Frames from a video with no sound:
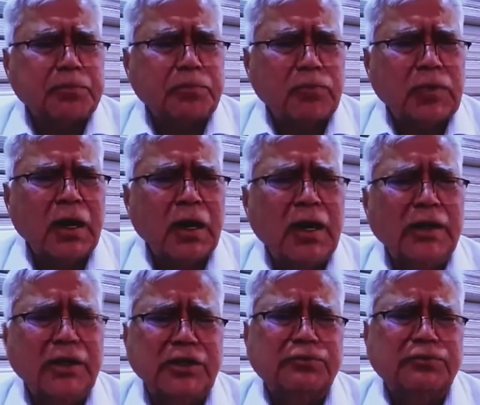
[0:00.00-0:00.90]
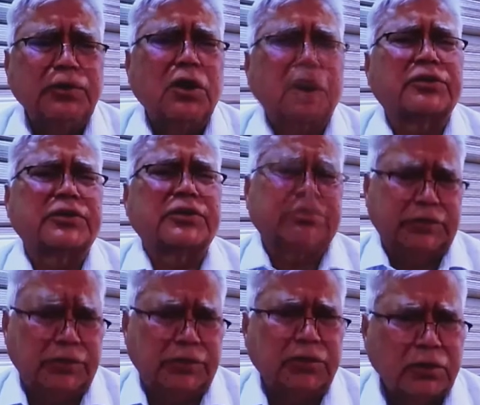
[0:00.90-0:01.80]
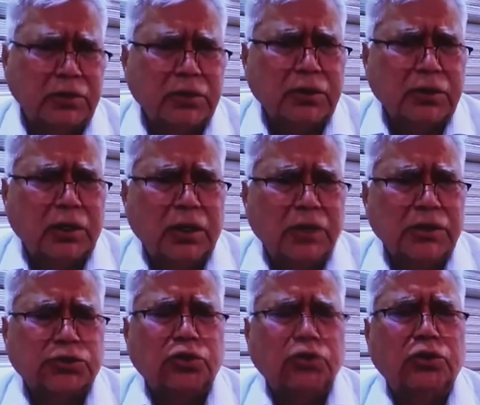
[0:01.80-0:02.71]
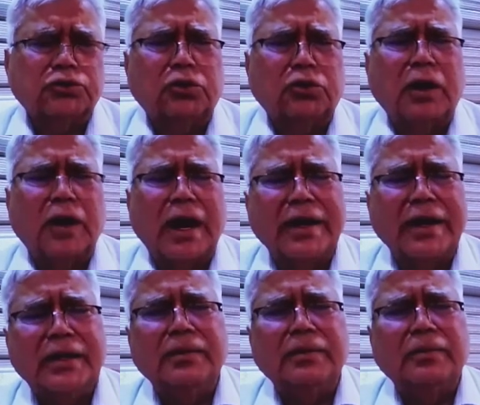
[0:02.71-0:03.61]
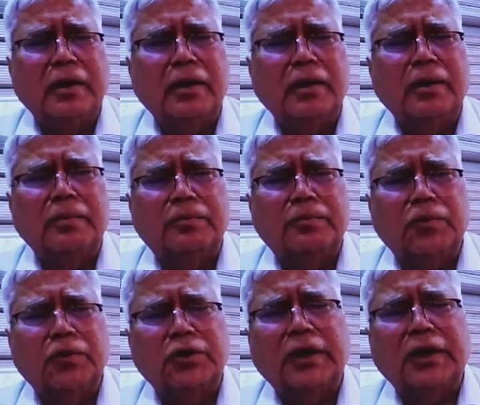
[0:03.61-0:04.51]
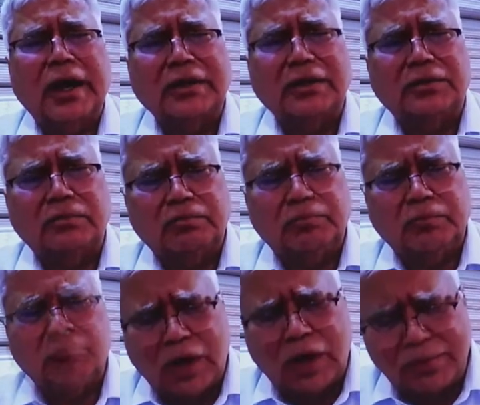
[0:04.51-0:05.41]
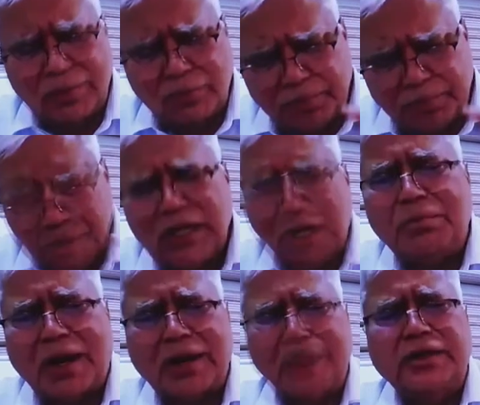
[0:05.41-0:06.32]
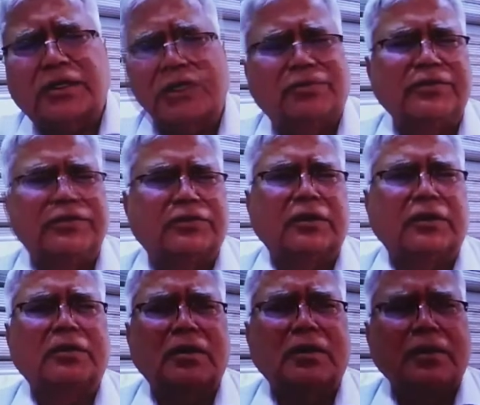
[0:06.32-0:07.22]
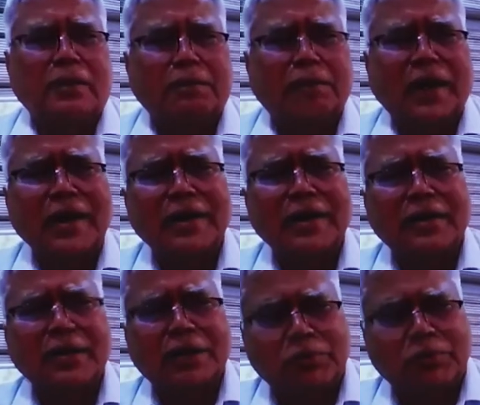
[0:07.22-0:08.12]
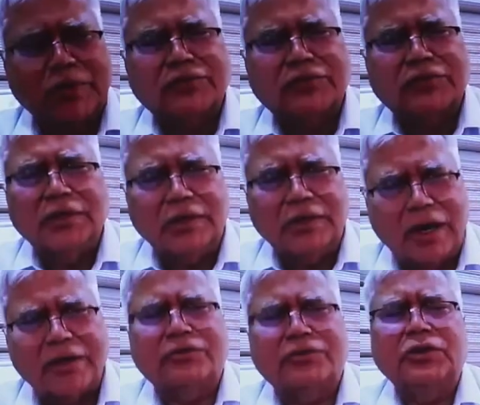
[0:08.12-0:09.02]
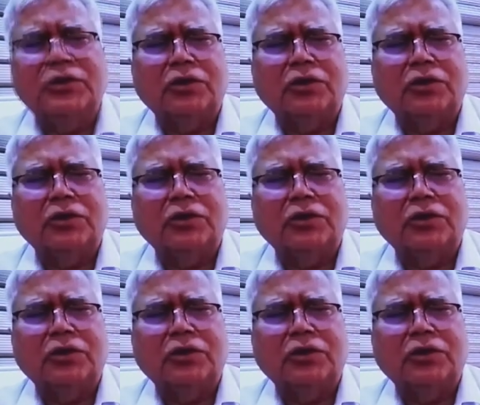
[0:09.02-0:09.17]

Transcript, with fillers: uh, this will not succeed. Uh, so, so I uh, would at you know, I will begin my intervention by requesting and urging